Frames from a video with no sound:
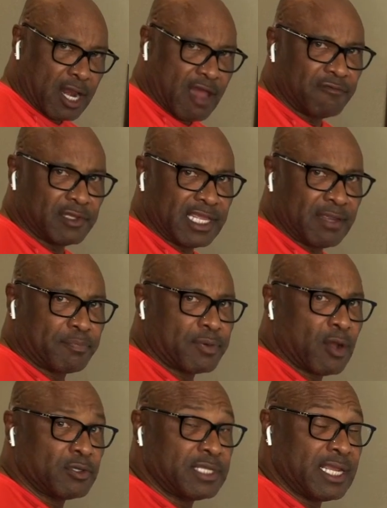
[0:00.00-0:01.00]
enough lean
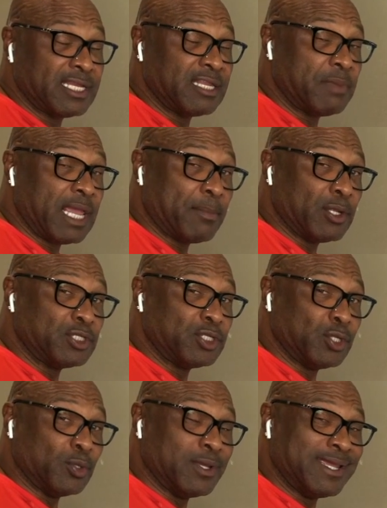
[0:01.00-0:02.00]
protein to be able
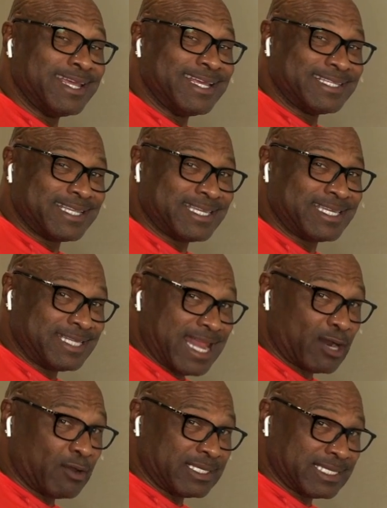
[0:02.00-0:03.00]
to
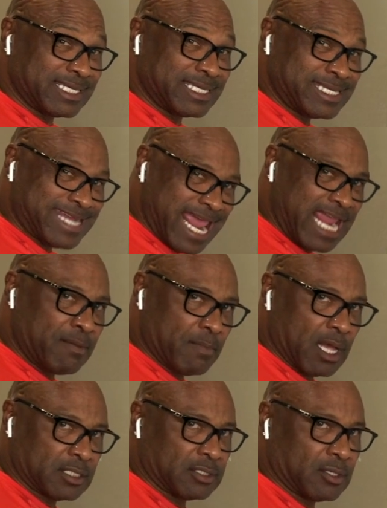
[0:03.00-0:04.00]
not only sustain
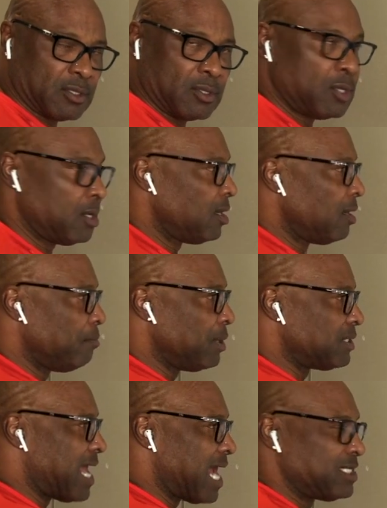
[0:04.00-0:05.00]
muscle,
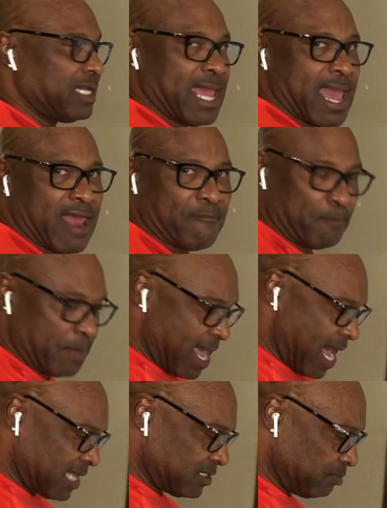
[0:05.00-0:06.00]
but to actually
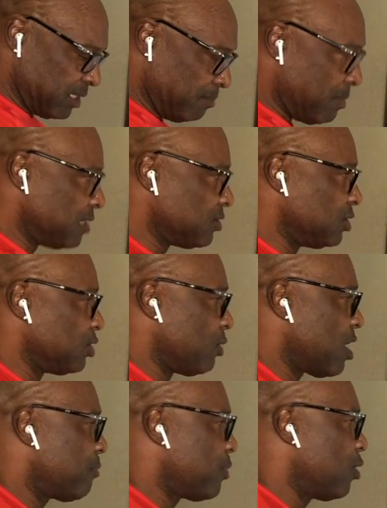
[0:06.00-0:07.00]
add some lean muscle. So with
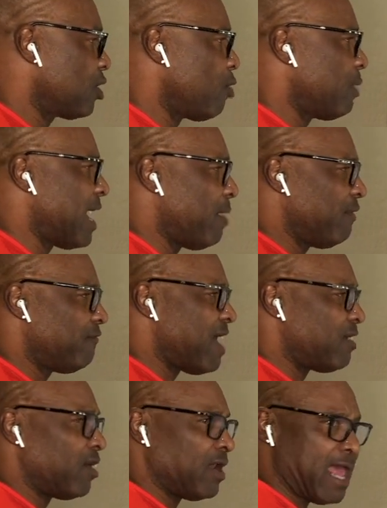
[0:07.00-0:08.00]
our protocol, we
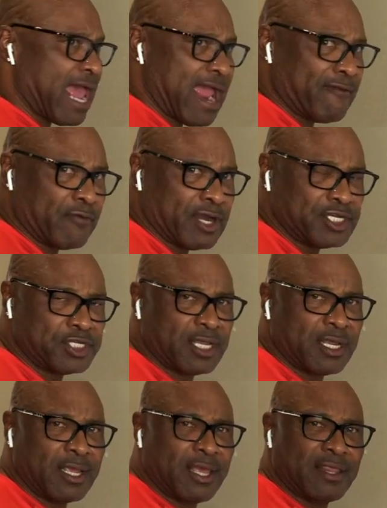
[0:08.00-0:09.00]
found on average
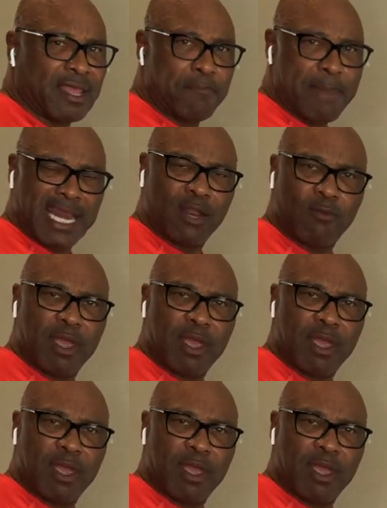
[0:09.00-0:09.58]
that men and